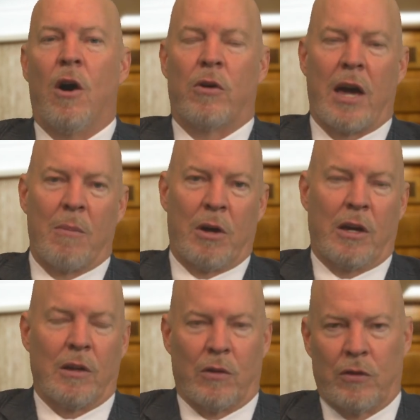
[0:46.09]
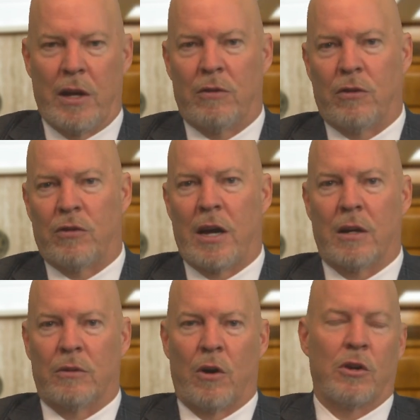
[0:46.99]
Okay, I'm going to consent to
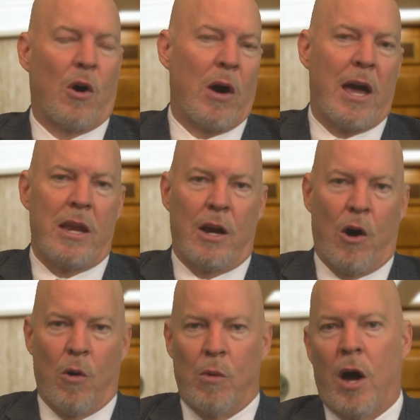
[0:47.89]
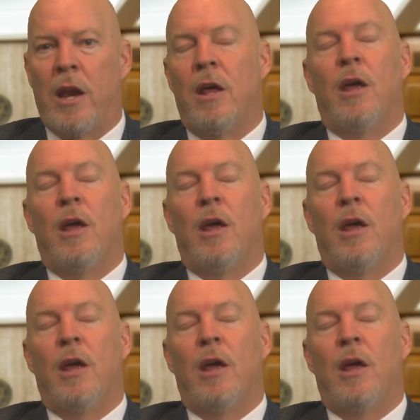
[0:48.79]
second, third. Go ahead and hit a home run.